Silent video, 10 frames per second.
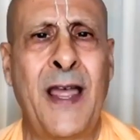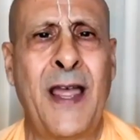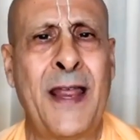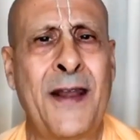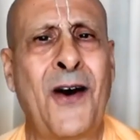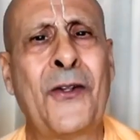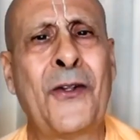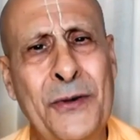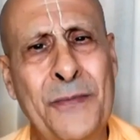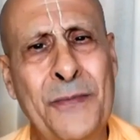And
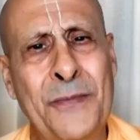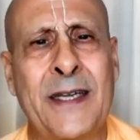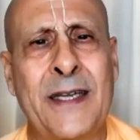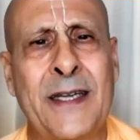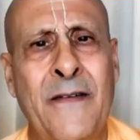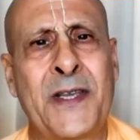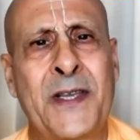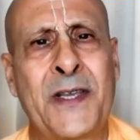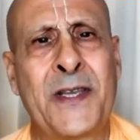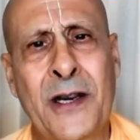ultimately,
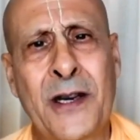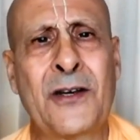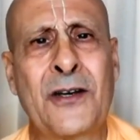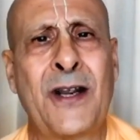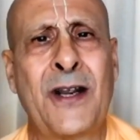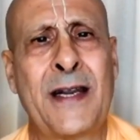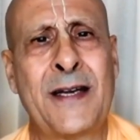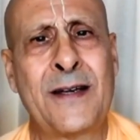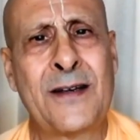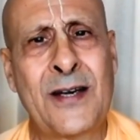character and
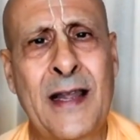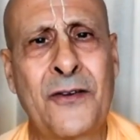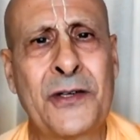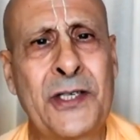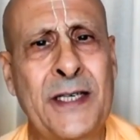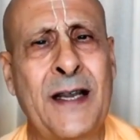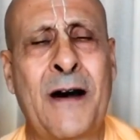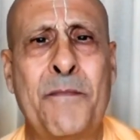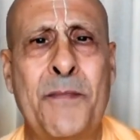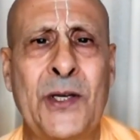integrity
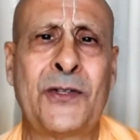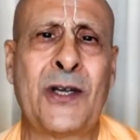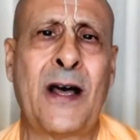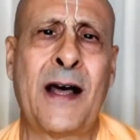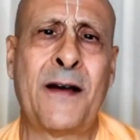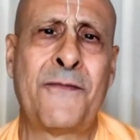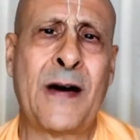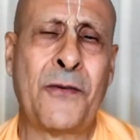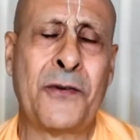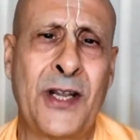are built on a
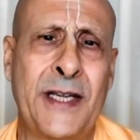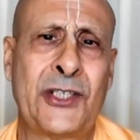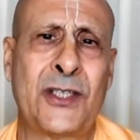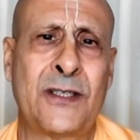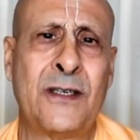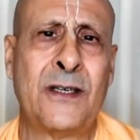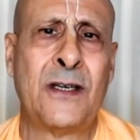foundation